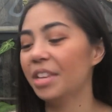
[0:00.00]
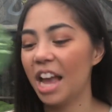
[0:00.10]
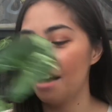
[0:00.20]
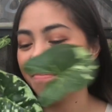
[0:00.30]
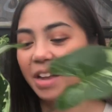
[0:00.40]

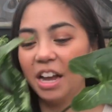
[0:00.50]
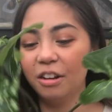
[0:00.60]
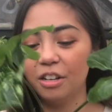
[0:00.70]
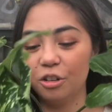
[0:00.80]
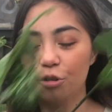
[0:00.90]
Yeah,
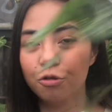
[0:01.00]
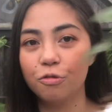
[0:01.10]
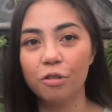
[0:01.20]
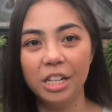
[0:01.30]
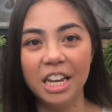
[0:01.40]
I
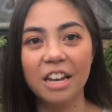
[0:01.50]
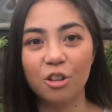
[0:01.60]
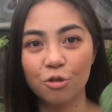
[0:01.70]
truly